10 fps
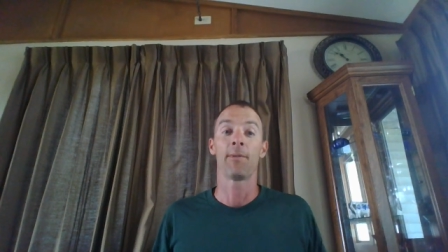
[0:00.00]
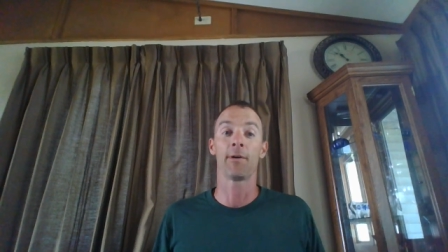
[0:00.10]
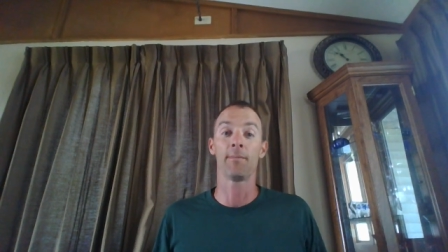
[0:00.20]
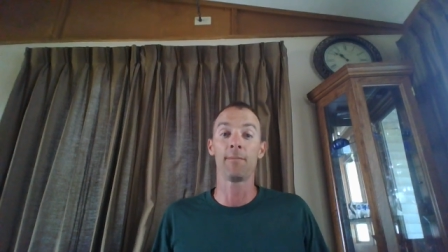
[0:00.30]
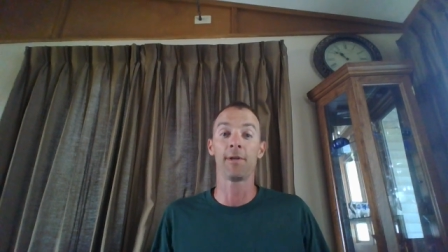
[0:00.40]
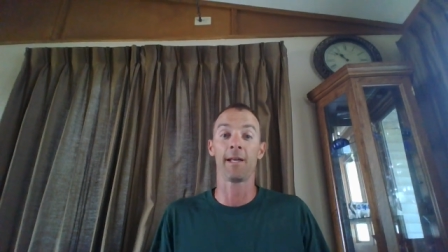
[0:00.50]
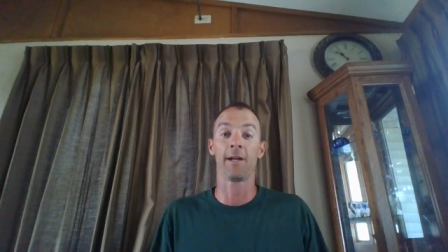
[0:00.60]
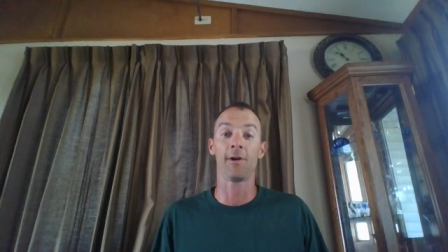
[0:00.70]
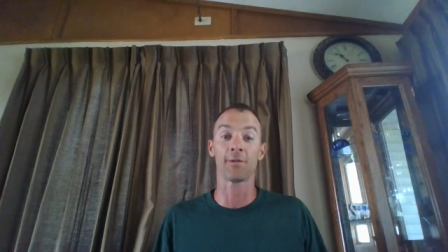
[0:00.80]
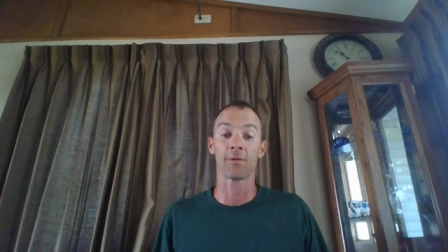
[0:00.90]
But remember that
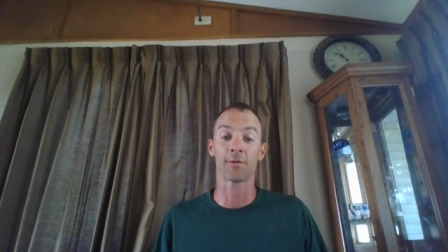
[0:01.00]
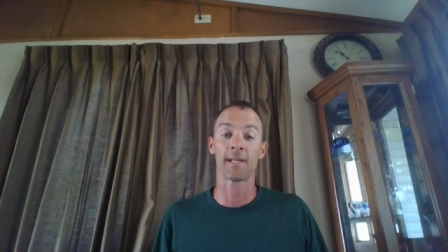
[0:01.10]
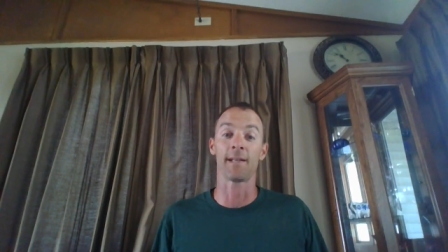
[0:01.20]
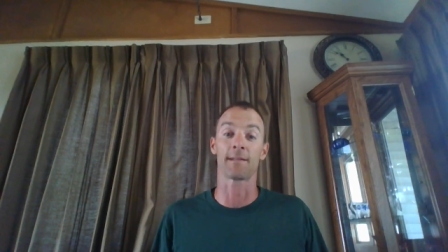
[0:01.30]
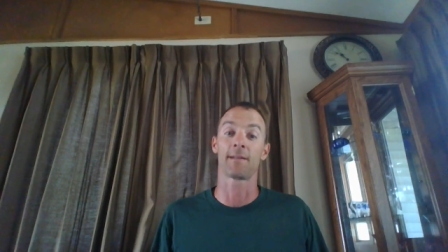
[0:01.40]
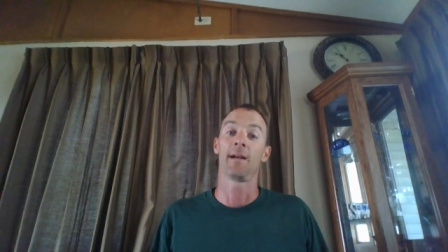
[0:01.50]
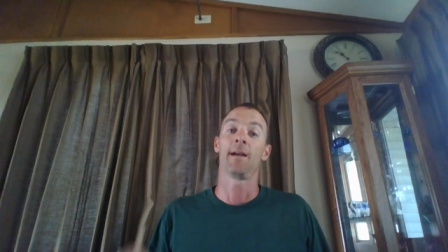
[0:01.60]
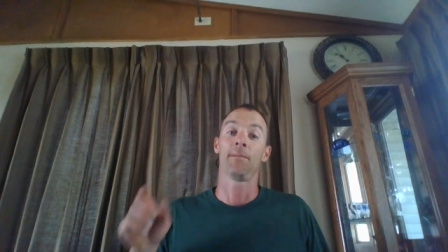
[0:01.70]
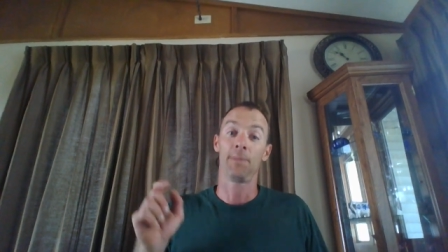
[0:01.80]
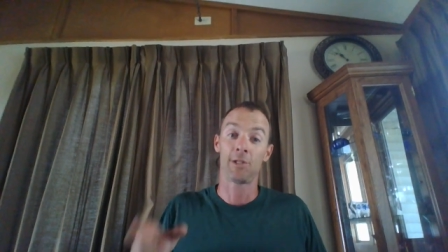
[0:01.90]
it also says,
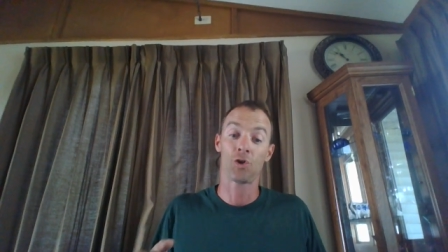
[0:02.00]
be